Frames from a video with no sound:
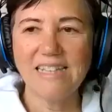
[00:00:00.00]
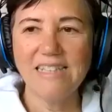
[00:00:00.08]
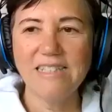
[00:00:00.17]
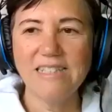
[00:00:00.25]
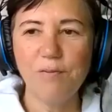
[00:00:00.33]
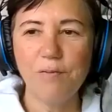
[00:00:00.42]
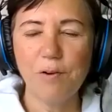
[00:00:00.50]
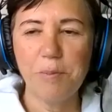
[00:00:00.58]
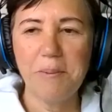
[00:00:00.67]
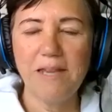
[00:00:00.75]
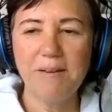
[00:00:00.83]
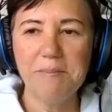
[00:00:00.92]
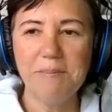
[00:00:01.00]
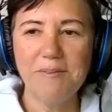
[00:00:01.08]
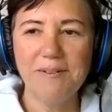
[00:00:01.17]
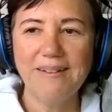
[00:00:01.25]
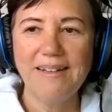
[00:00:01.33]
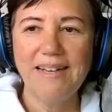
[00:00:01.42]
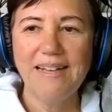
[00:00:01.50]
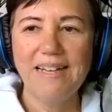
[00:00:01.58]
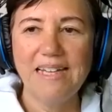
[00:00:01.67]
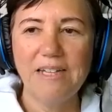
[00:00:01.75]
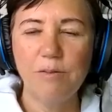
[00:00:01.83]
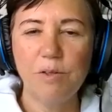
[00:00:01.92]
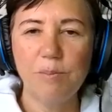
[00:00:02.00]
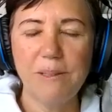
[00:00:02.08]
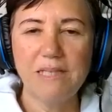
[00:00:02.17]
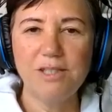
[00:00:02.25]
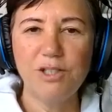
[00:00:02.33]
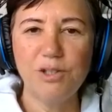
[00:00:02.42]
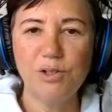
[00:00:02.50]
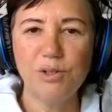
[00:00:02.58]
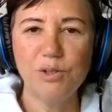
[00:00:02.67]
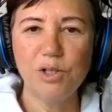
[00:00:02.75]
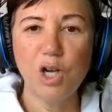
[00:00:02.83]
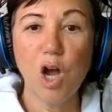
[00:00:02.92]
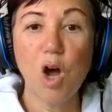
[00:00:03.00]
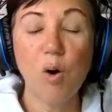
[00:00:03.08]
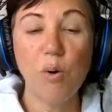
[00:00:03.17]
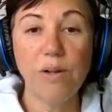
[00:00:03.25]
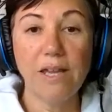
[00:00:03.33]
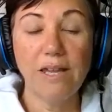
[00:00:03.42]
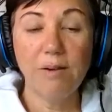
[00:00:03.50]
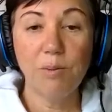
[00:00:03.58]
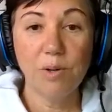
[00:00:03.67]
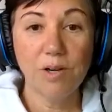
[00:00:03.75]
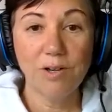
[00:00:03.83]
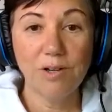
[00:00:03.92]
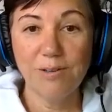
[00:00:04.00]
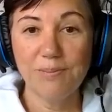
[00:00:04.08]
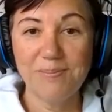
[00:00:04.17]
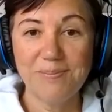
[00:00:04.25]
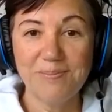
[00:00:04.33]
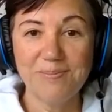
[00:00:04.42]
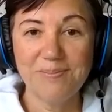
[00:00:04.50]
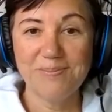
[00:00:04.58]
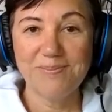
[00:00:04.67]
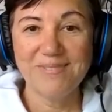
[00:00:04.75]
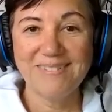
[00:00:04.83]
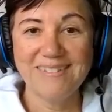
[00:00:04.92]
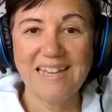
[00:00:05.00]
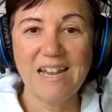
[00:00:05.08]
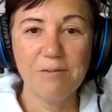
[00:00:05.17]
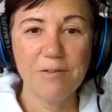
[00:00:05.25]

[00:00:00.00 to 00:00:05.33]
population to do one thing every day, what would it be and why?